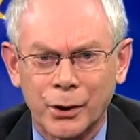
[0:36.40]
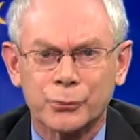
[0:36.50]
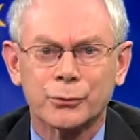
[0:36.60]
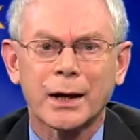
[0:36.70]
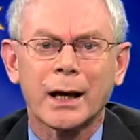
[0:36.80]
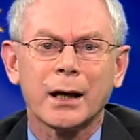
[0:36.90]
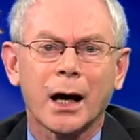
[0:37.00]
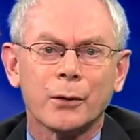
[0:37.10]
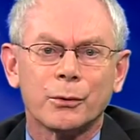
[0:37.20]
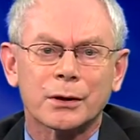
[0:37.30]
Today
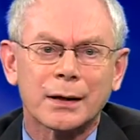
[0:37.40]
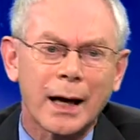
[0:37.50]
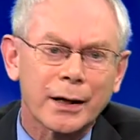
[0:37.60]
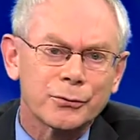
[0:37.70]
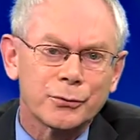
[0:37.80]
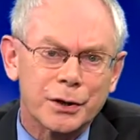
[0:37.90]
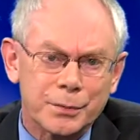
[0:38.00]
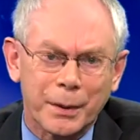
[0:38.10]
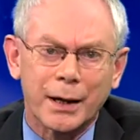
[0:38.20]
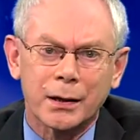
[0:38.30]
I would like to
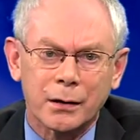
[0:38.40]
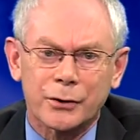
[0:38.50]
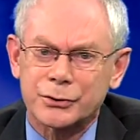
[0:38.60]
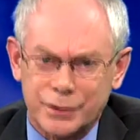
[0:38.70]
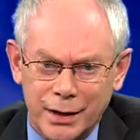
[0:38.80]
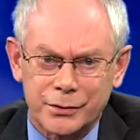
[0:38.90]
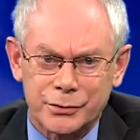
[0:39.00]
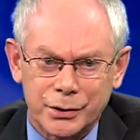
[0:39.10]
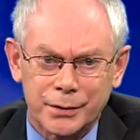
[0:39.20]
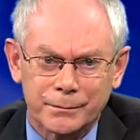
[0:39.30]
explain our
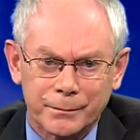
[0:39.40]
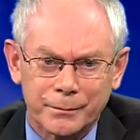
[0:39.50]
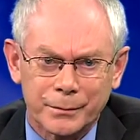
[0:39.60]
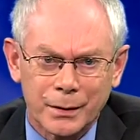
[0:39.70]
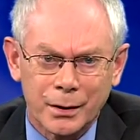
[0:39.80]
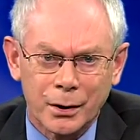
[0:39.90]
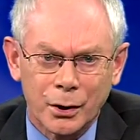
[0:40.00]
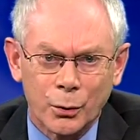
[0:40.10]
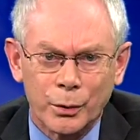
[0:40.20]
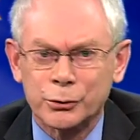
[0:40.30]
strategy.
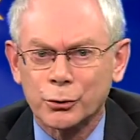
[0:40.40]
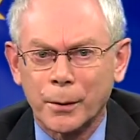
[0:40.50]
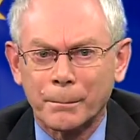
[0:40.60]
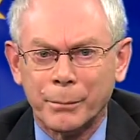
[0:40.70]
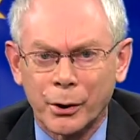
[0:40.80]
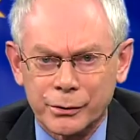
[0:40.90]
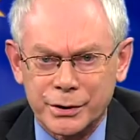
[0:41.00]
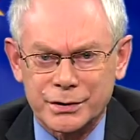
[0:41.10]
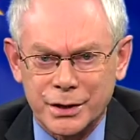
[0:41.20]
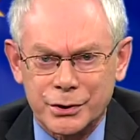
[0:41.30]
We took bold
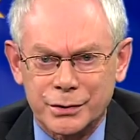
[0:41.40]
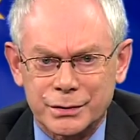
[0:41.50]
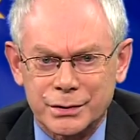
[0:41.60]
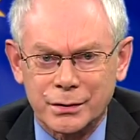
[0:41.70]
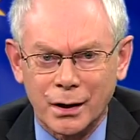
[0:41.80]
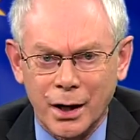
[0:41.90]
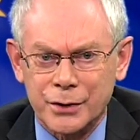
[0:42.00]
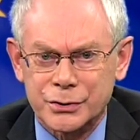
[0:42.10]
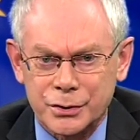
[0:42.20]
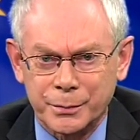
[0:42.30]
decisions in the
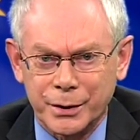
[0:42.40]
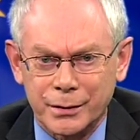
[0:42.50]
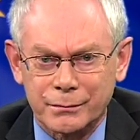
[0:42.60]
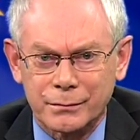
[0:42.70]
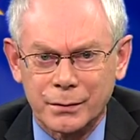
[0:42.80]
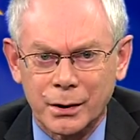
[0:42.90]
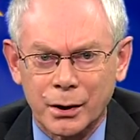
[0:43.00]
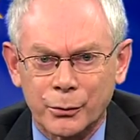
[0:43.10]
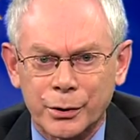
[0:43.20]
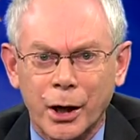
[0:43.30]
last spring.
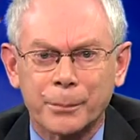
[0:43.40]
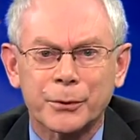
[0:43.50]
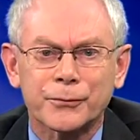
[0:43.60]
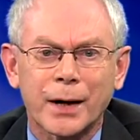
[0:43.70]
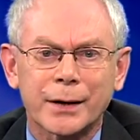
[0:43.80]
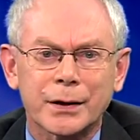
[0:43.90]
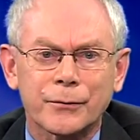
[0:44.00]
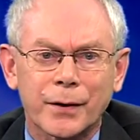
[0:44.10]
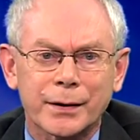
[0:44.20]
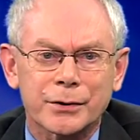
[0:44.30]
We are providing
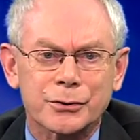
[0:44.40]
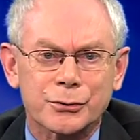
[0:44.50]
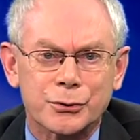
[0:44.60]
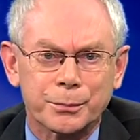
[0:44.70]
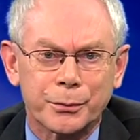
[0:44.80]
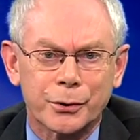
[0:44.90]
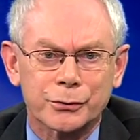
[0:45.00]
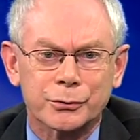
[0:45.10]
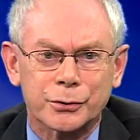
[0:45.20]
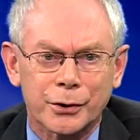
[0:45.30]
financial
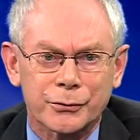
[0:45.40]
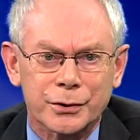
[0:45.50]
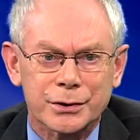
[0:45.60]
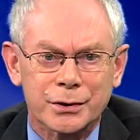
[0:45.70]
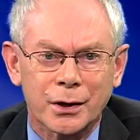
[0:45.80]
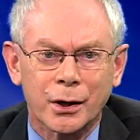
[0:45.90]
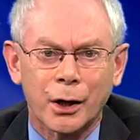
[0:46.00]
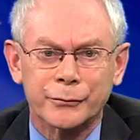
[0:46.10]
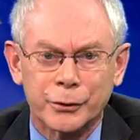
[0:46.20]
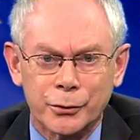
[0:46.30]
support to countries
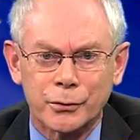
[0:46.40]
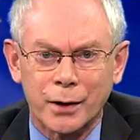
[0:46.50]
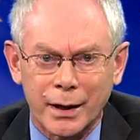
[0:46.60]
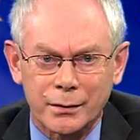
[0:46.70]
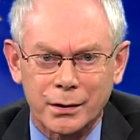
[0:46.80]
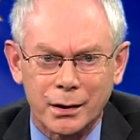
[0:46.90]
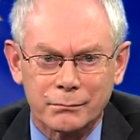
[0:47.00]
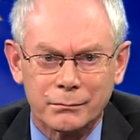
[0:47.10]
of the euro area.